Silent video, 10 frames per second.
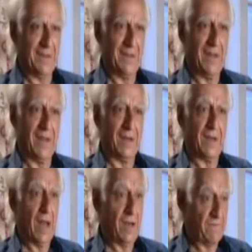And
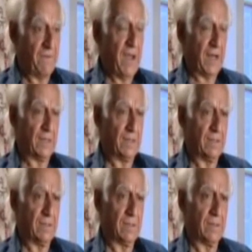in fact,
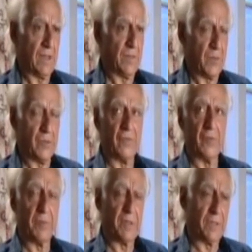the
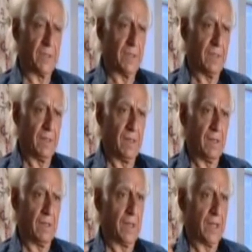unmaneuverability
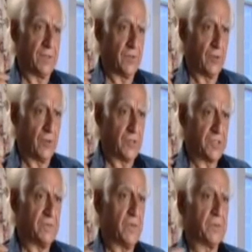led to the loss
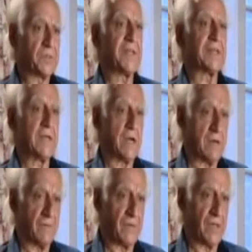of almost the
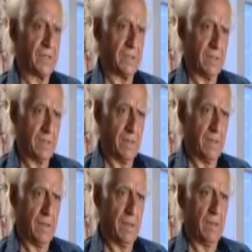entire fleet
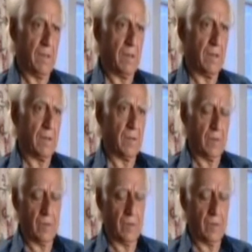to